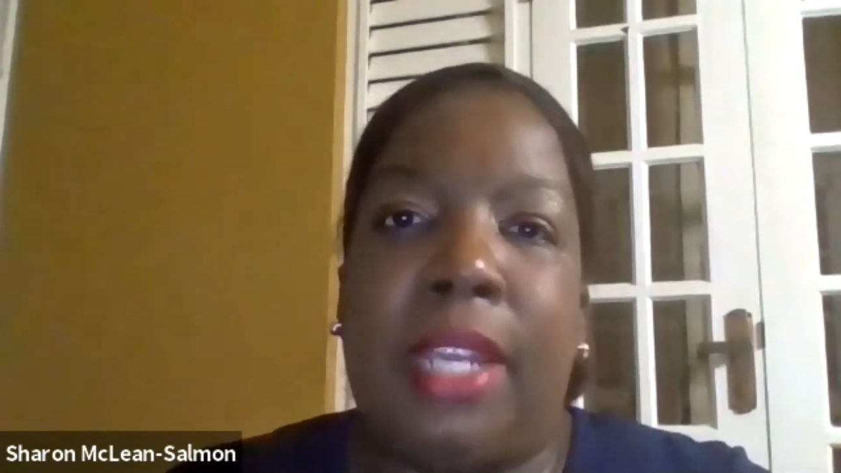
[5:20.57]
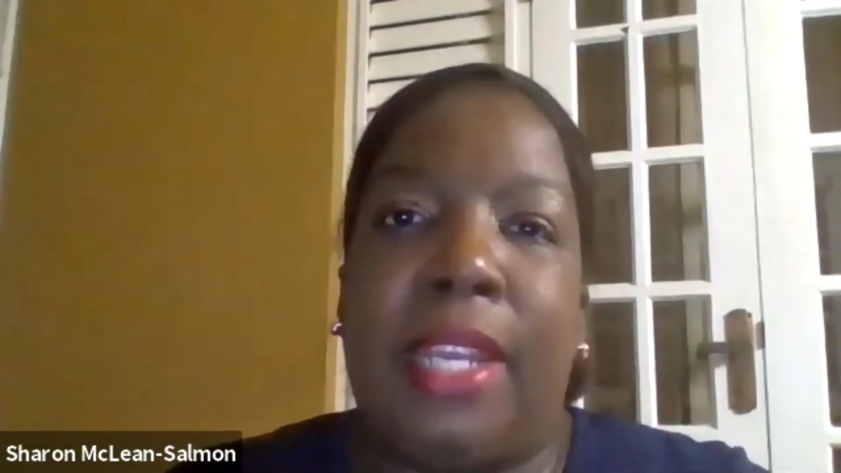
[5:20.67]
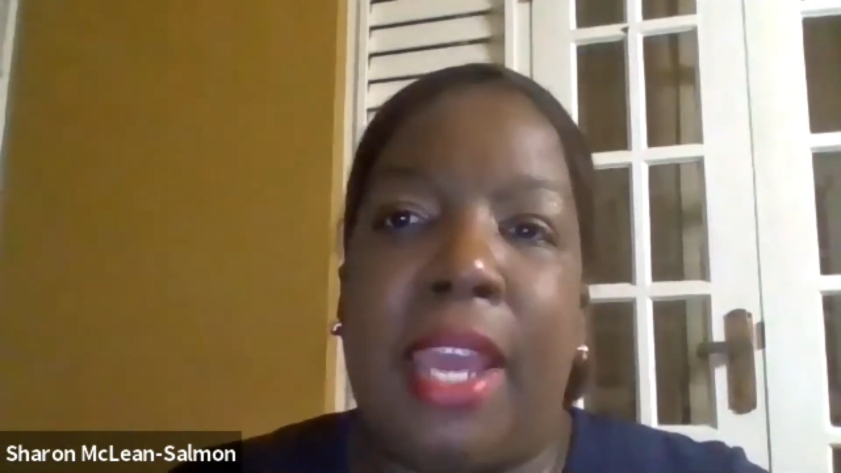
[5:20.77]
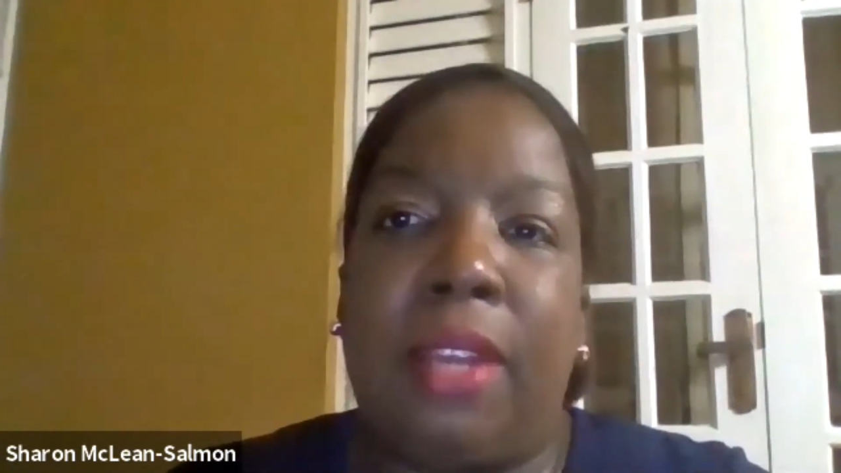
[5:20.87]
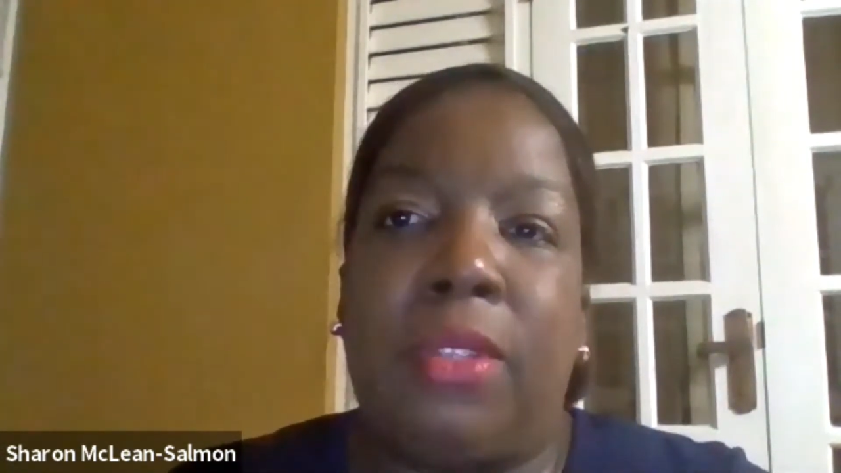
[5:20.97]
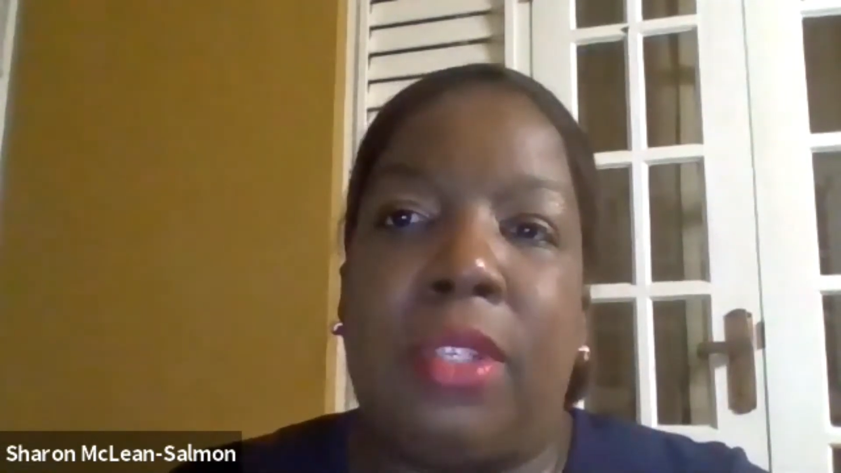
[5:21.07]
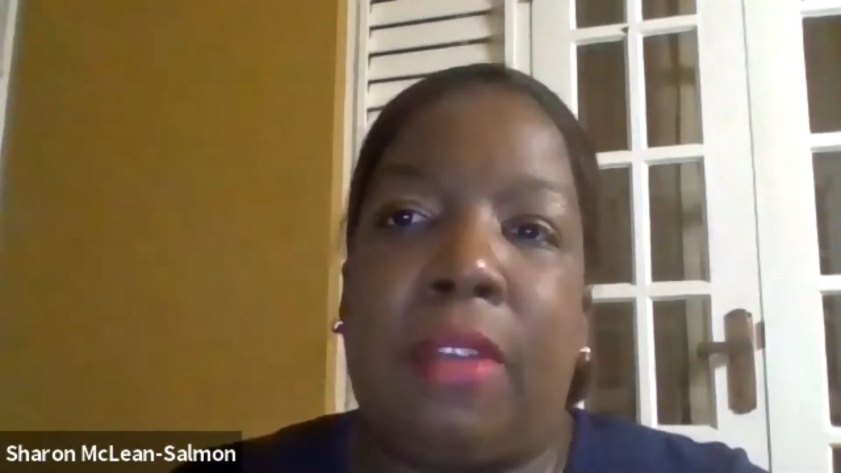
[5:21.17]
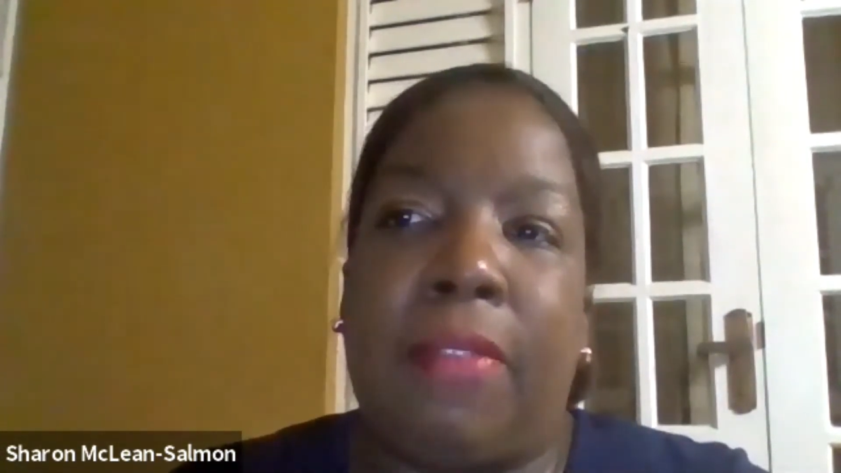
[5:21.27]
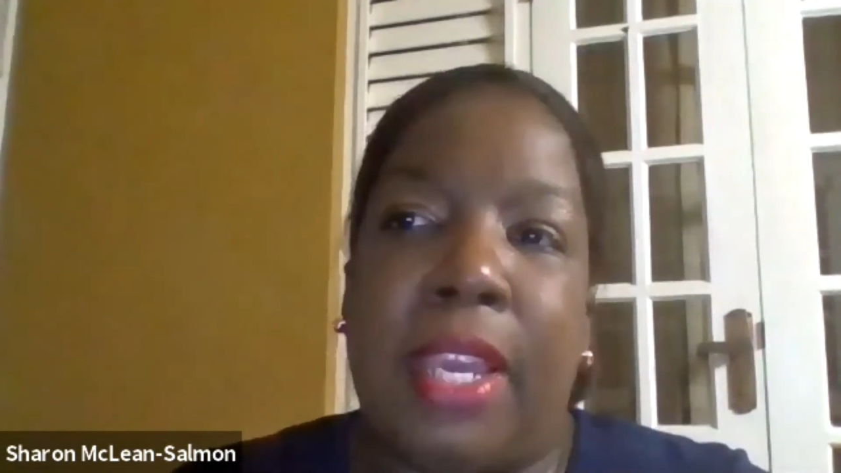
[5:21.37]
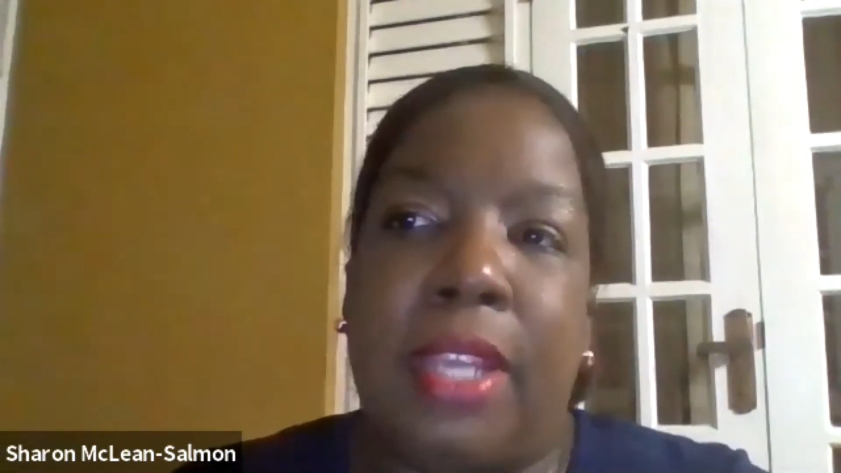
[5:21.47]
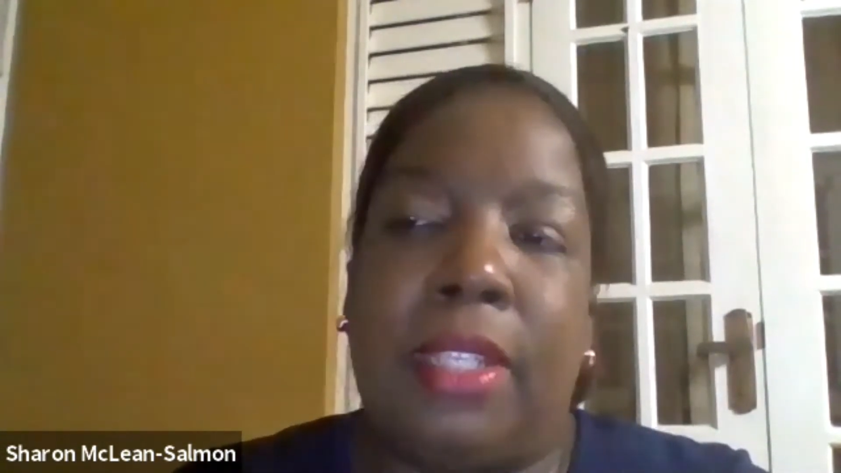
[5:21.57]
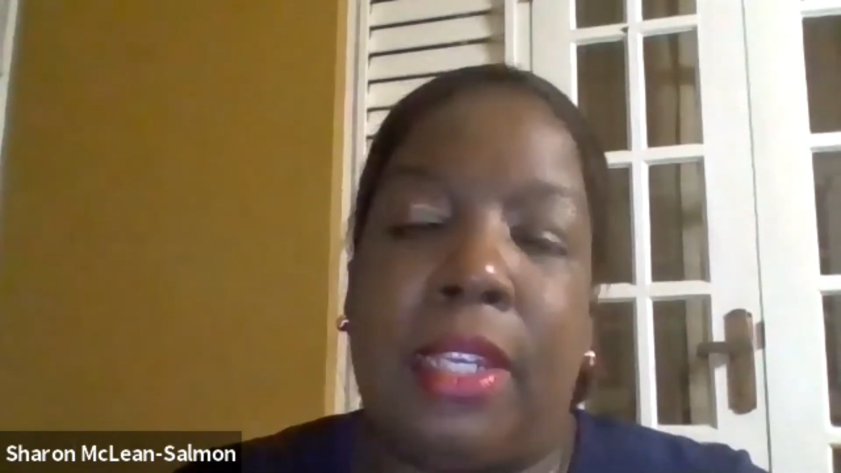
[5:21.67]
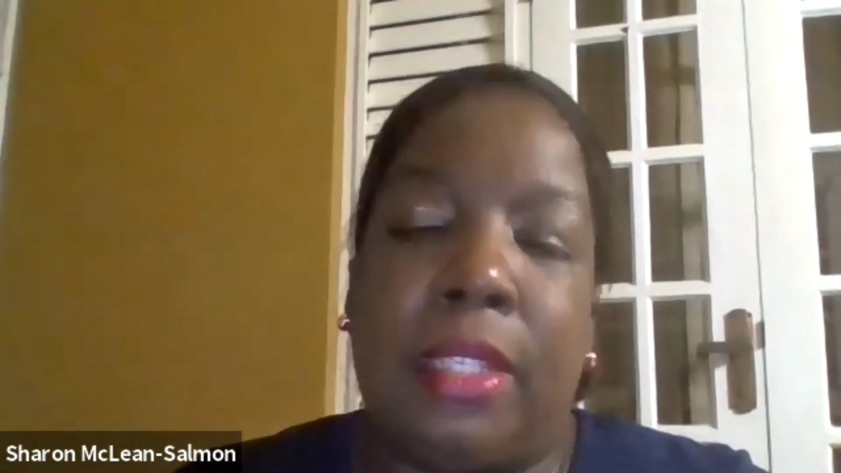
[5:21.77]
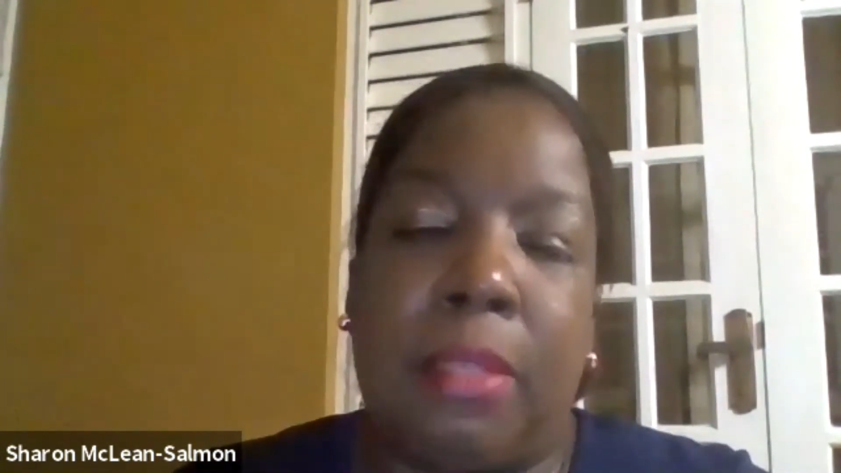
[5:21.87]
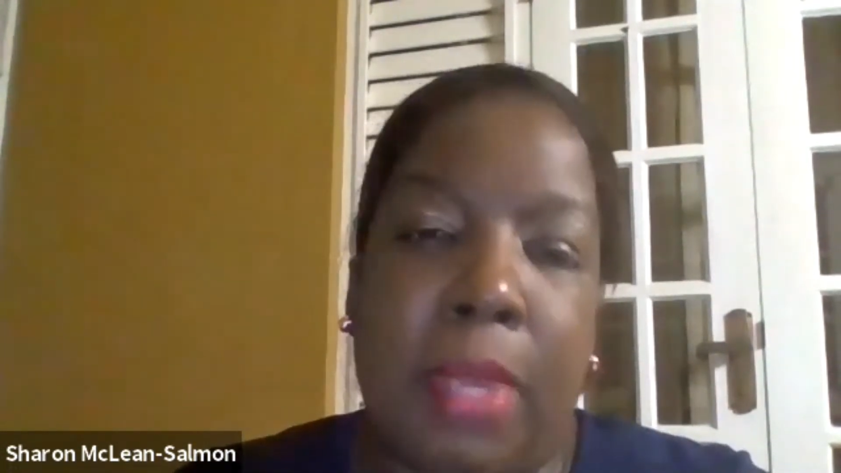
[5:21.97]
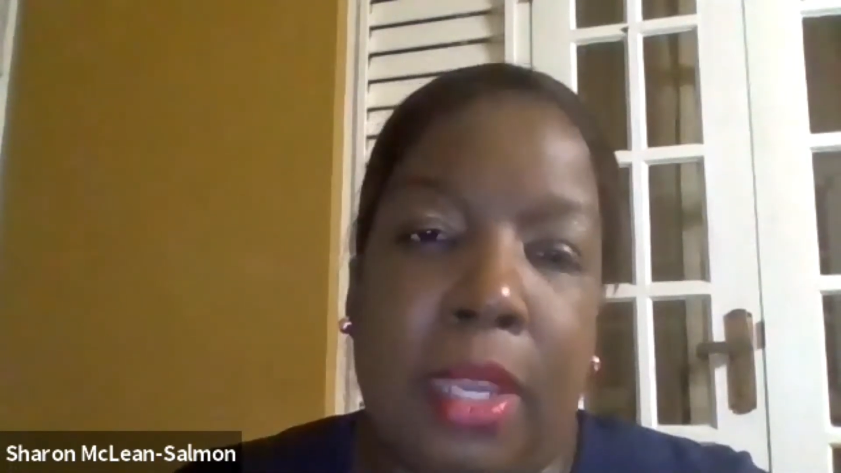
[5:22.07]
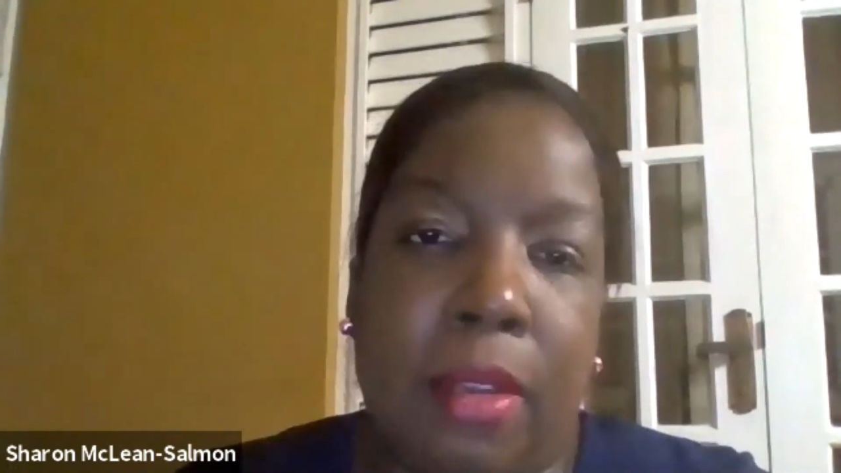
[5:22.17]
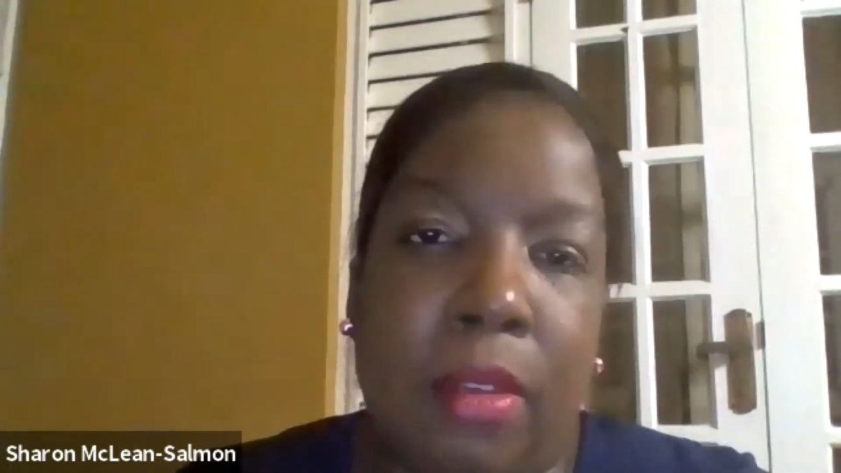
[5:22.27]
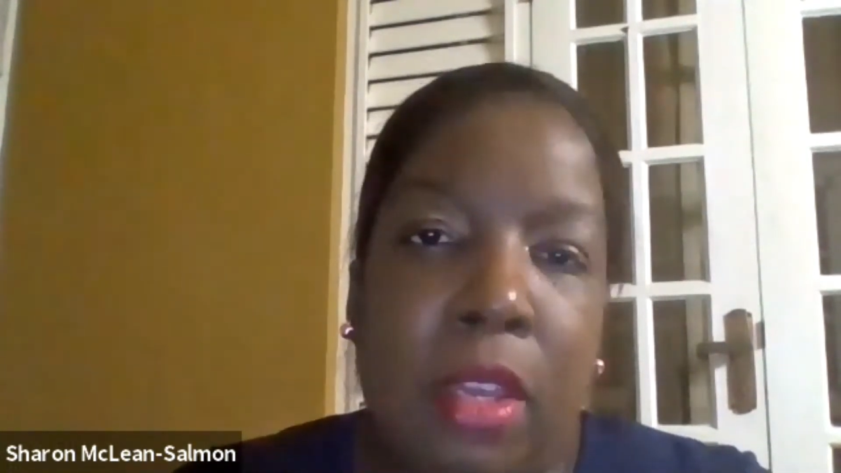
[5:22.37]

diagnosis of cancer is made.